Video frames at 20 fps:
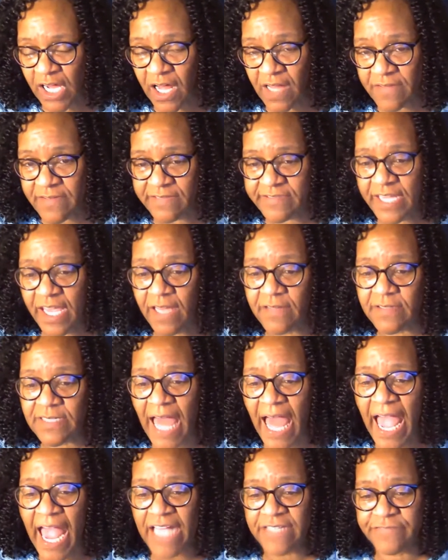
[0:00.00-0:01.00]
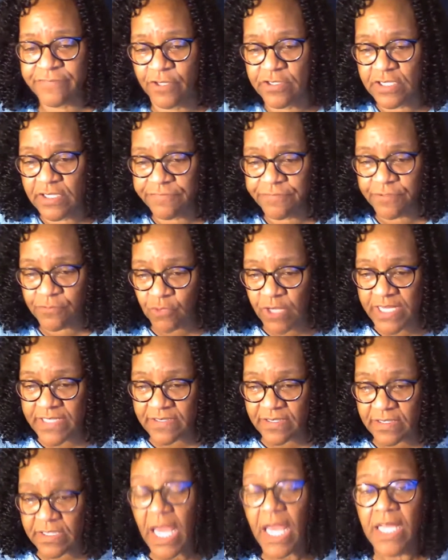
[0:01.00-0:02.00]
others and tell lies for a different
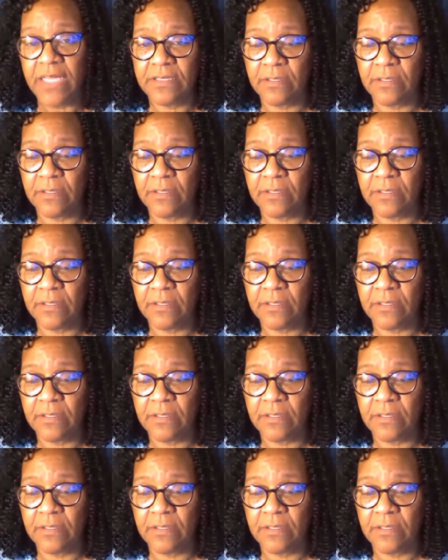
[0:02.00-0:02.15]
reason.